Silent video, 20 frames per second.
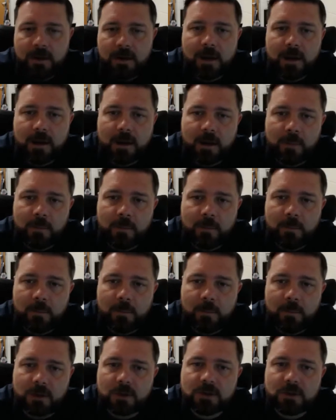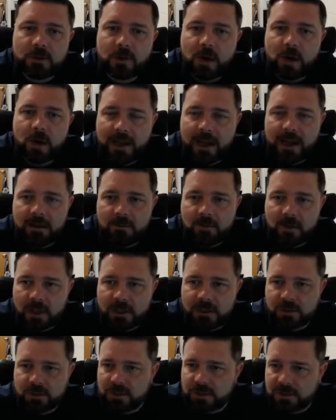Um, but those are all kind of
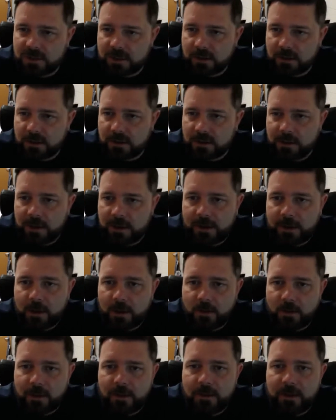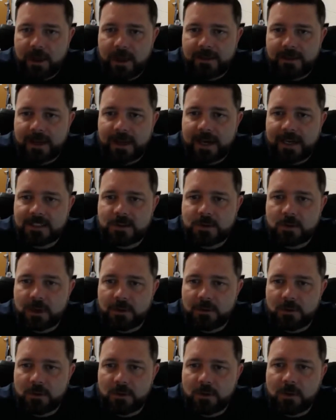luxuries. I, I know that at the high school
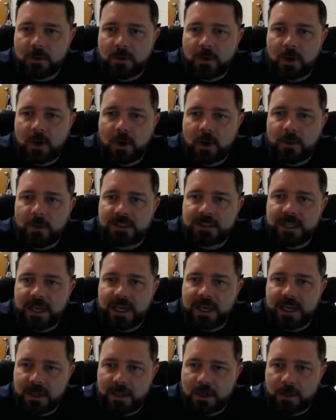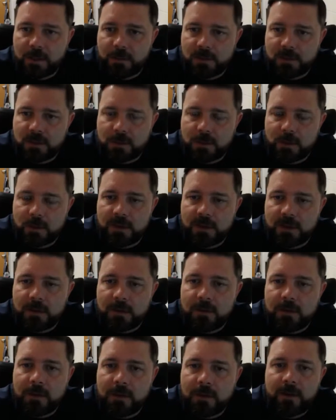level, you don't always have that opportunity.
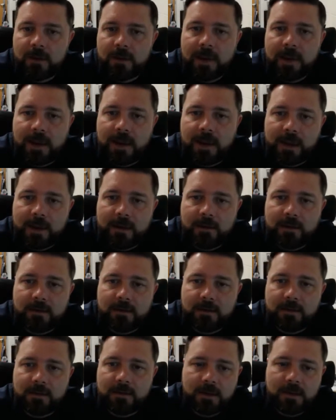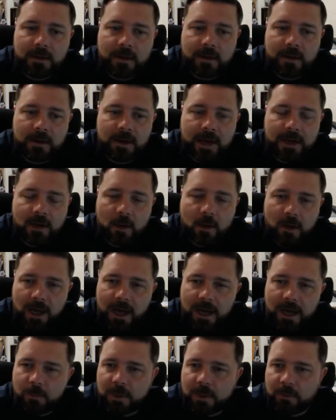And uh, I know a
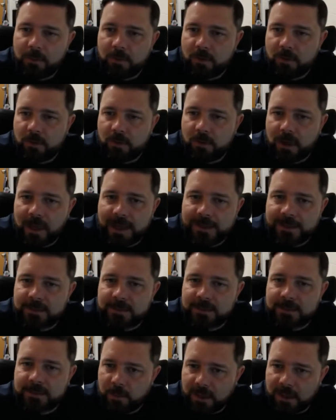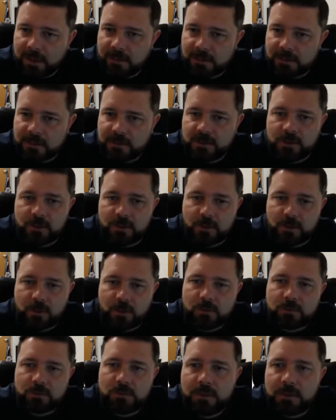lot of people utilize their bench to,
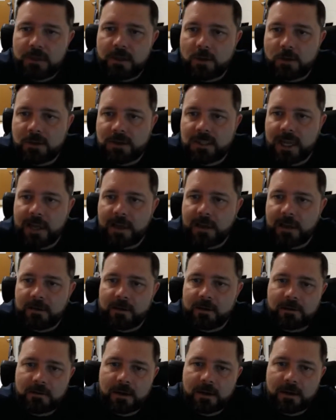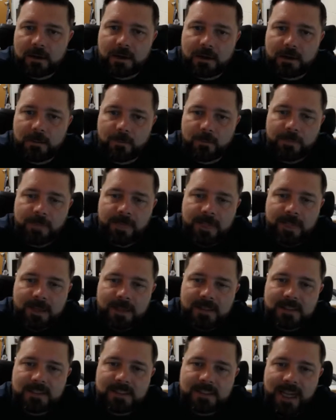you know, take um,
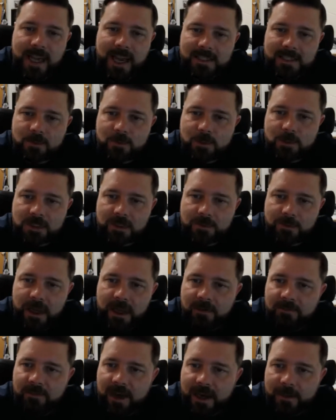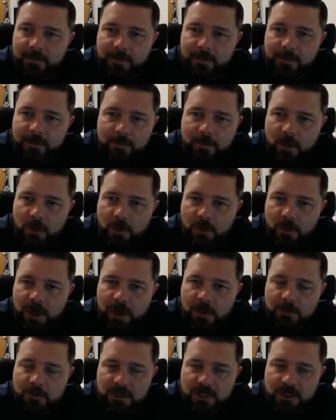stats with some kind of iPad
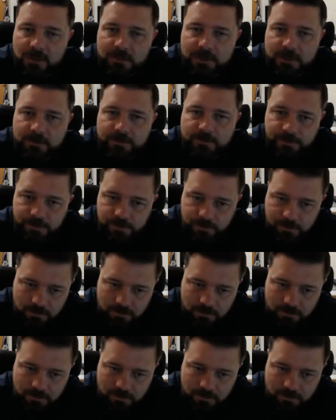program or something.